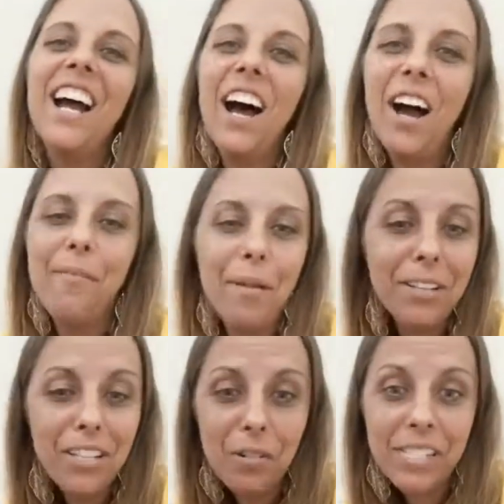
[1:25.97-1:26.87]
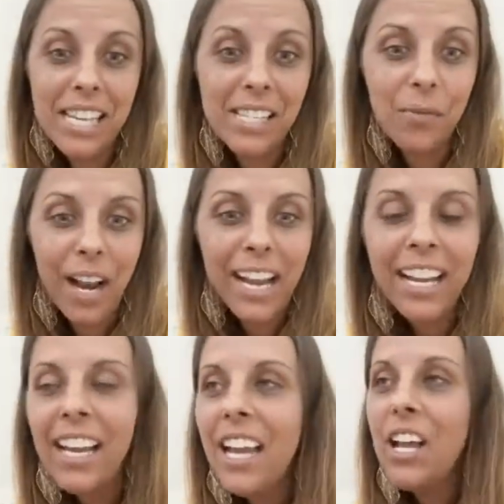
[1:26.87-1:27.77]
Emily knows this, right?
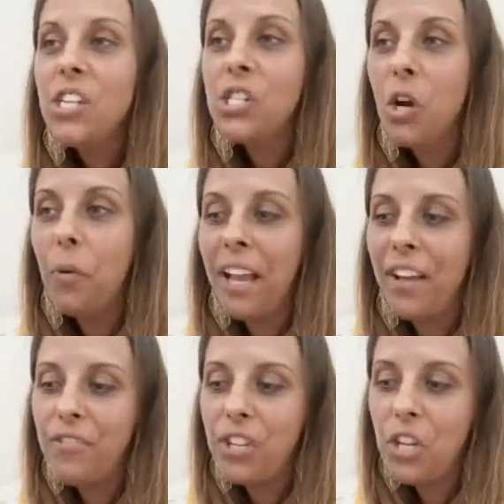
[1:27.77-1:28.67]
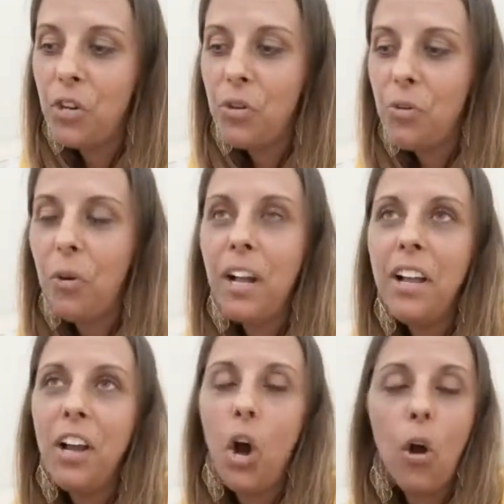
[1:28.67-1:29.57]
So if you
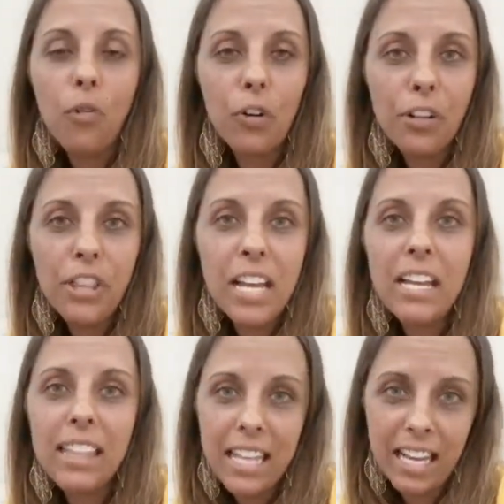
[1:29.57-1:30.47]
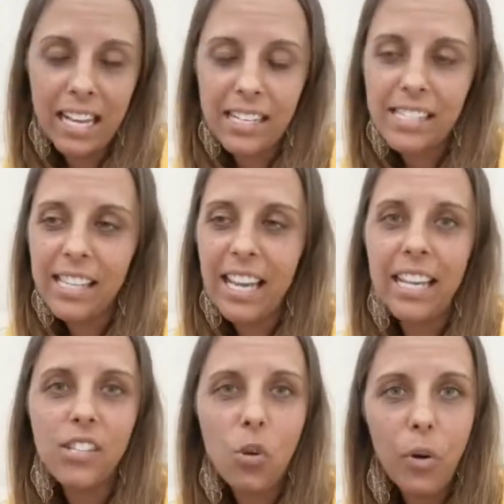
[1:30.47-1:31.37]
overthink things,
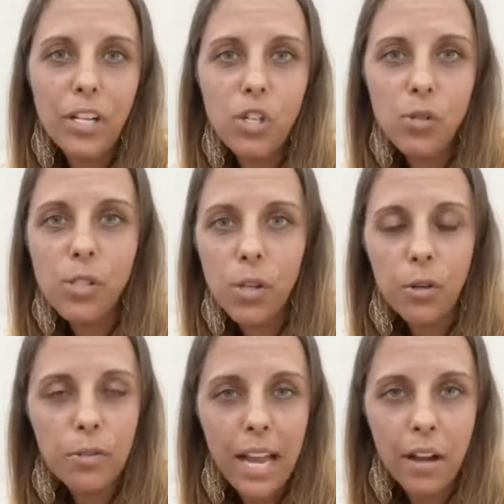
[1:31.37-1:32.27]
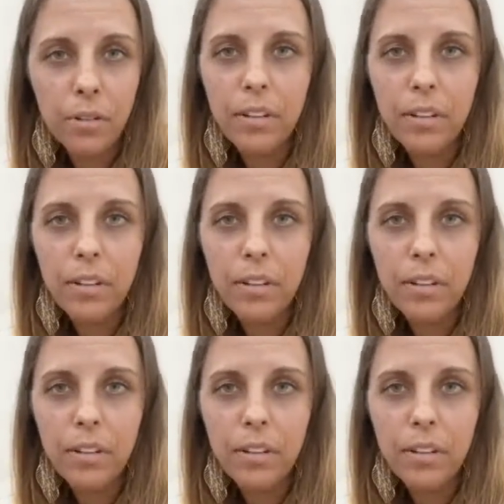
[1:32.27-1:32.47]
it's going to slow you down.